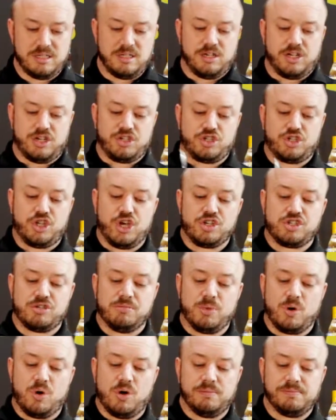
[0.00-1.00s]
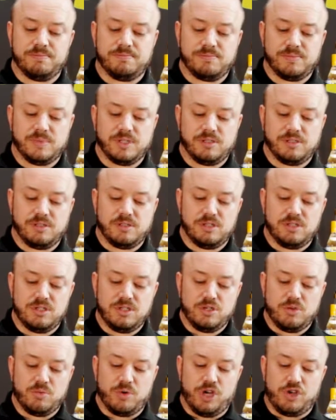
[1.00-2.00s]
going to stir some more.
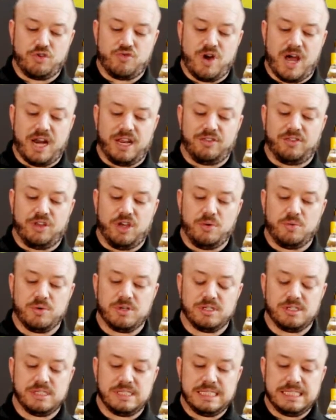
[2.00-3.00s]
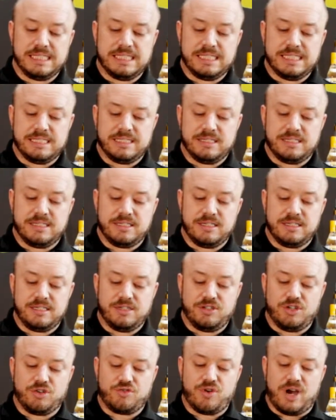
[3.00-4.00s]
What you're trying to do is
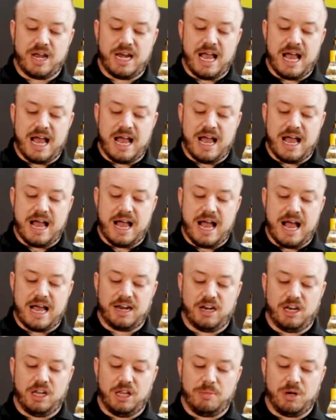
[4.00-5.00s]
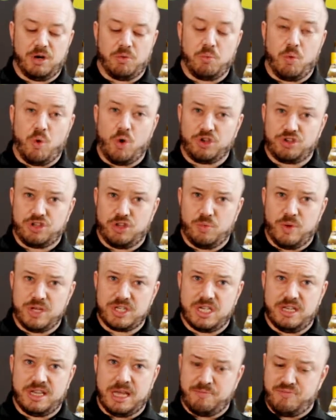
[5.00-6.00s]
you're trying to add a little bit of water to the
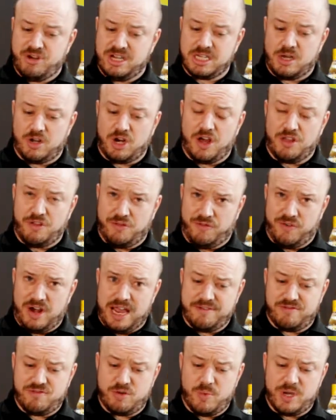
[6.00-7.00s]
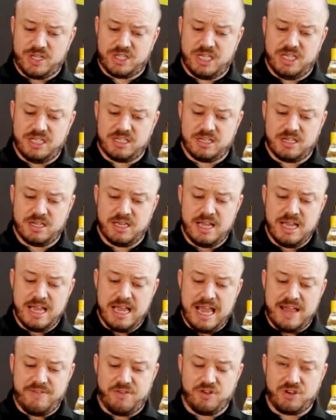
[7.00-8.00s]
whiskey, and that brings out a lot of the flavour in whiskies.
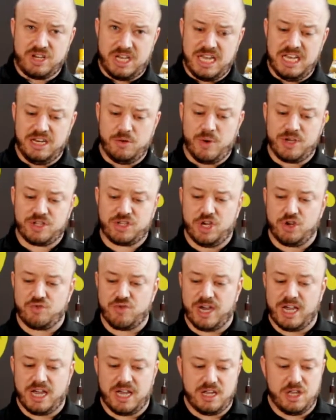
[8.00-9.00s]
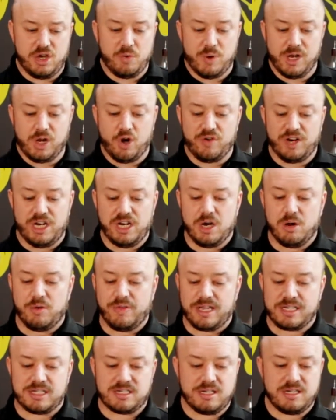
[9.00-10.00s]
If you're a keen whiskey drinker, you will already know
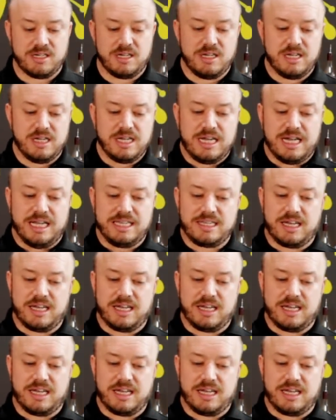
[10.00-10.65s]
this. And